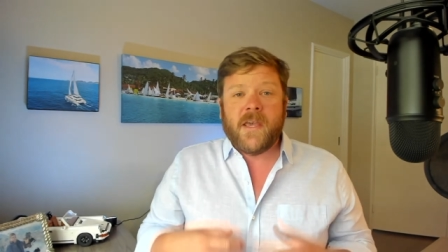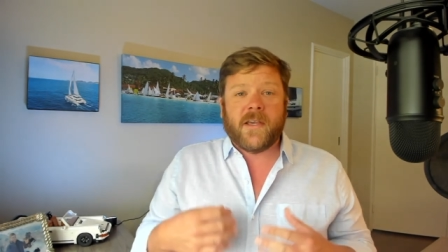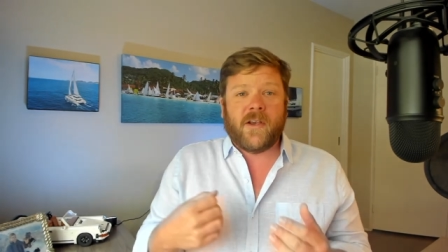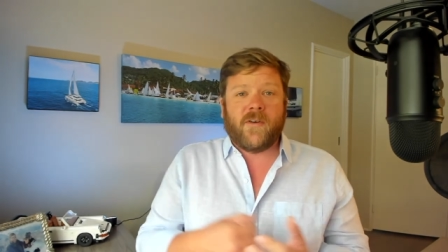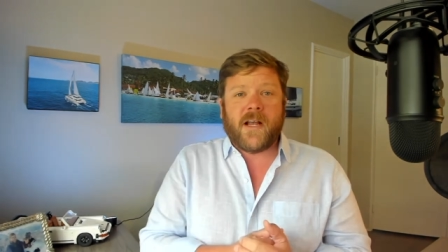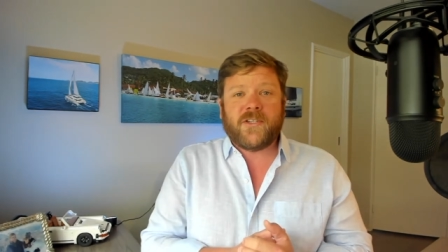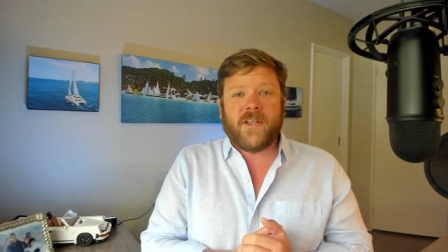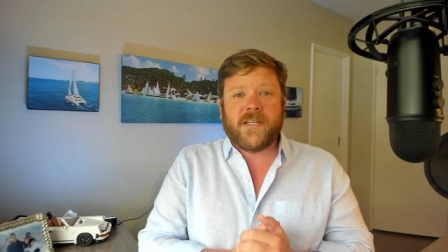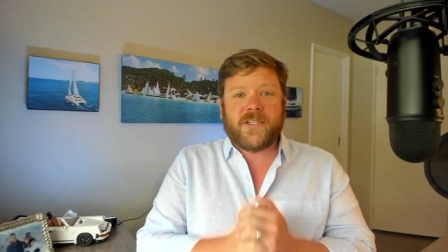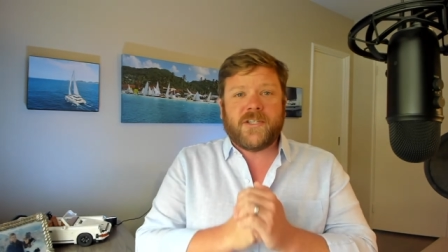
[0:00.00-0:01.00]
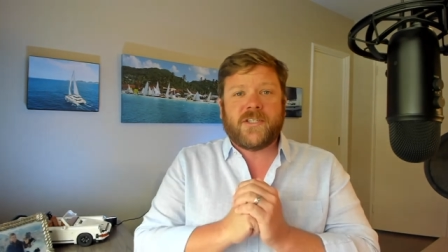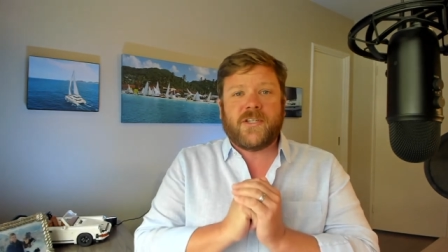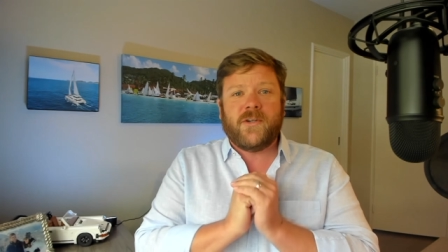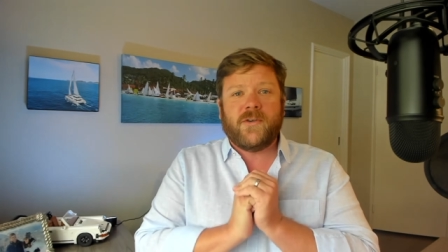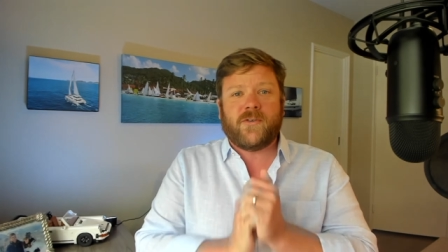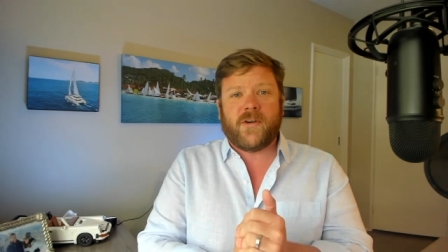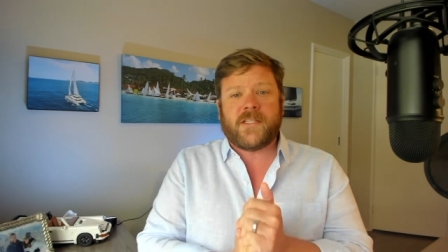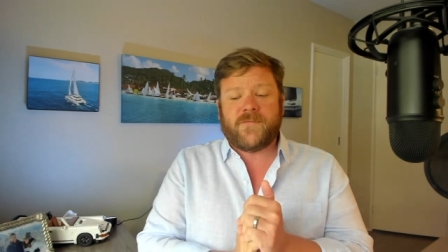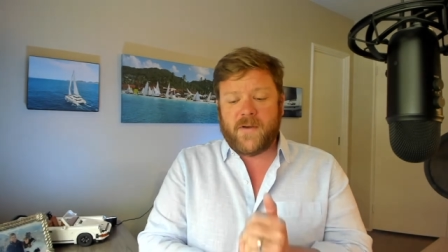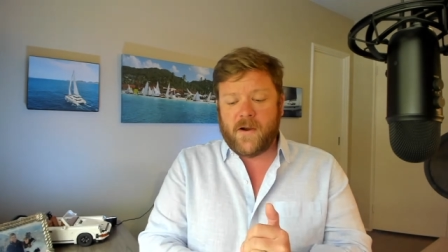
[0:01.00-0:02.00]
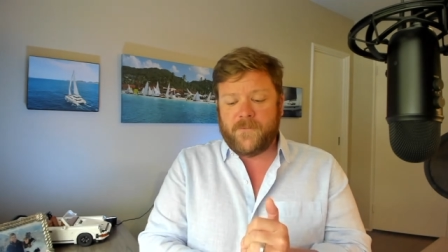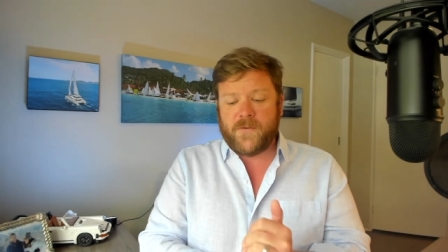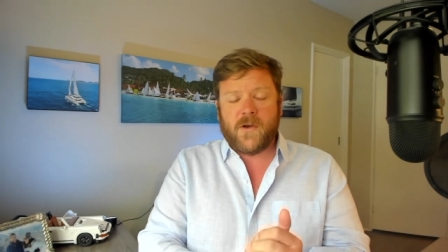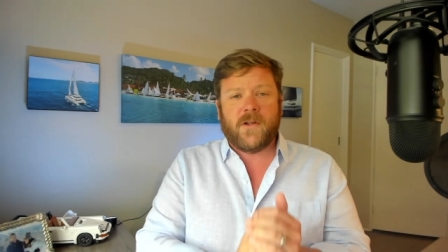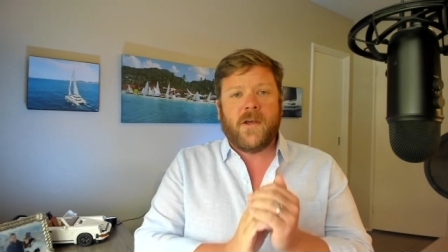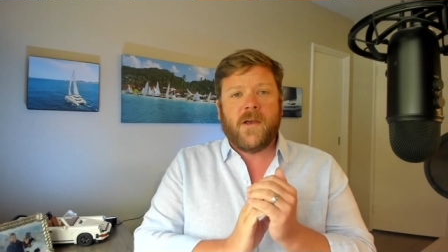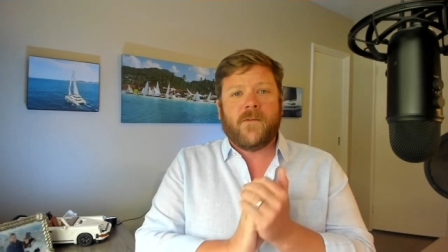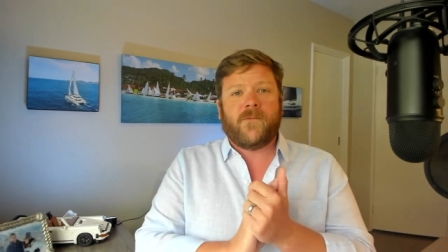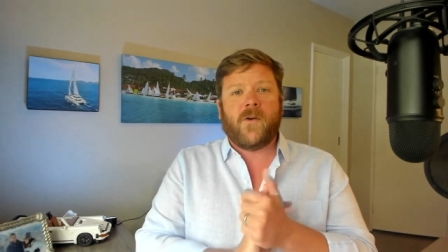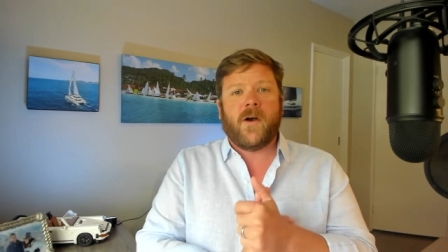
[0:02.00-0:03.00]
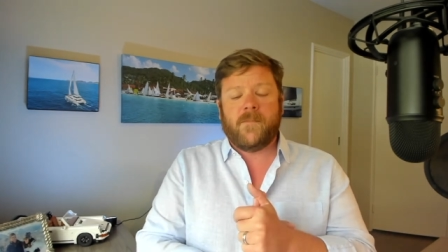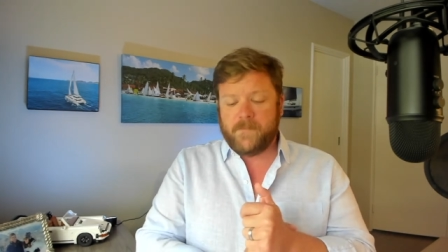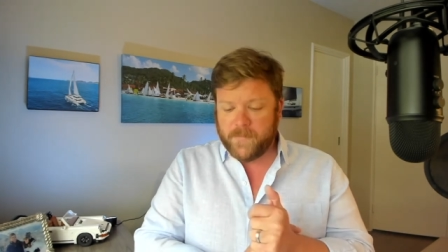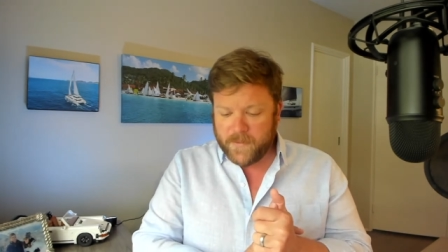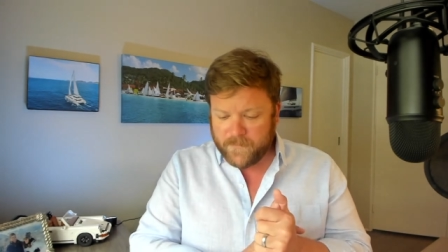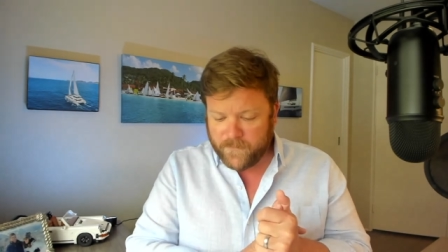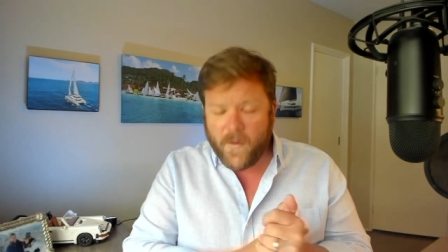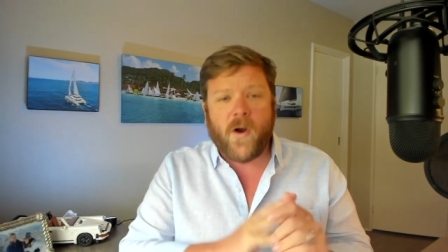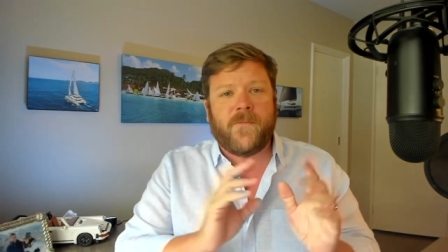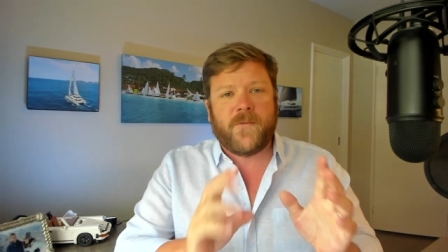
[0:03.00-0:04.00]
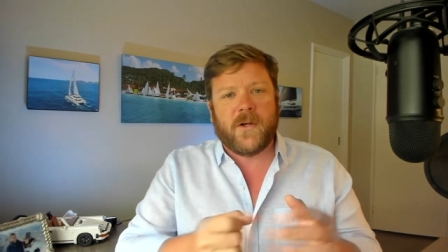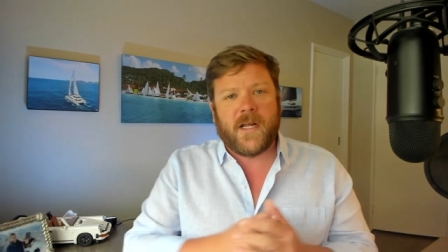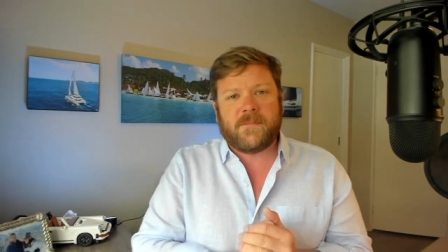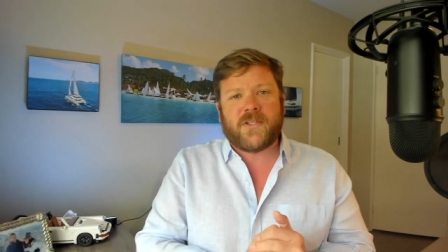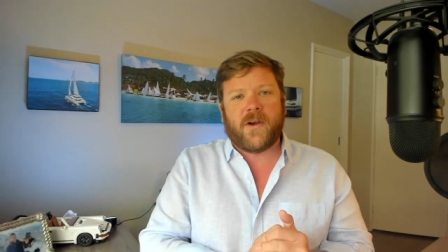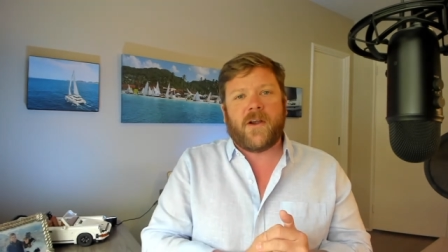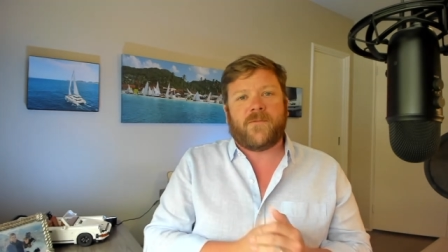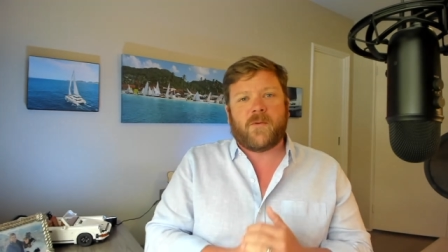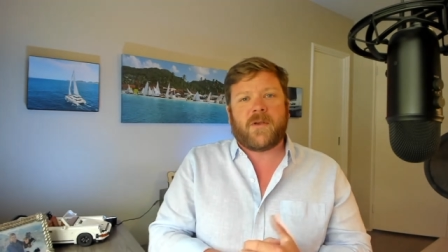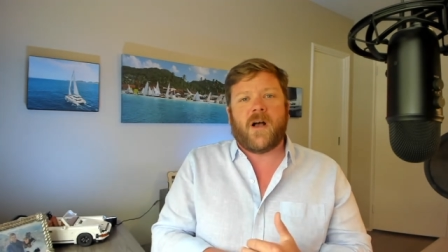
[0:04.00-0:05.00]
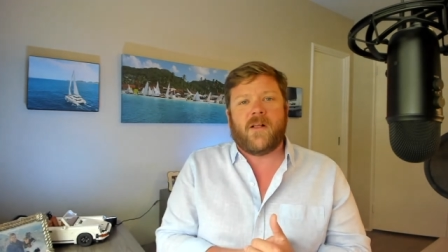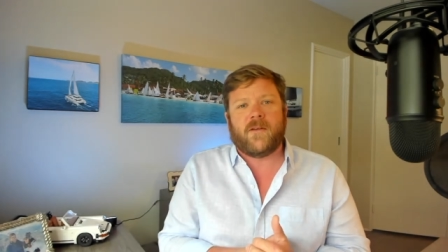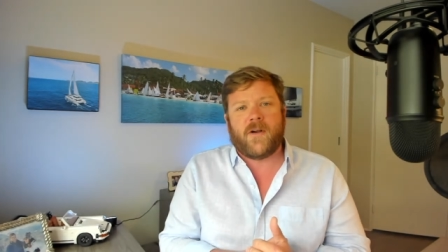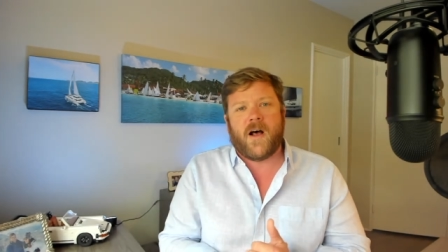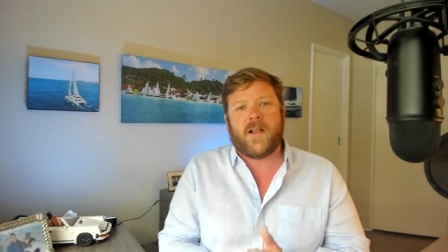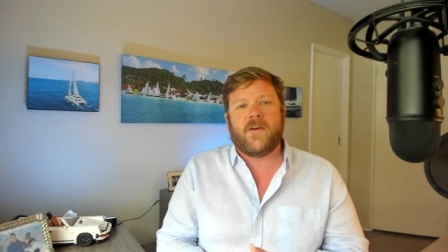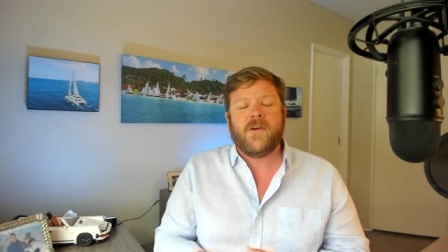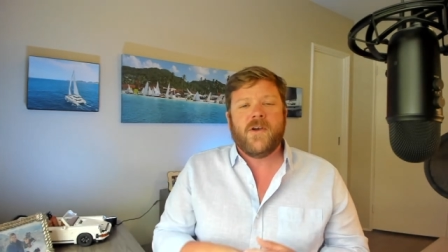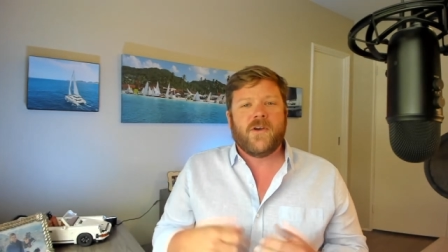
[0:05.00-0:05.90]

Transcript: Congratulations to Chris Fairfield from Farfield, I'm sorry, from Colorado,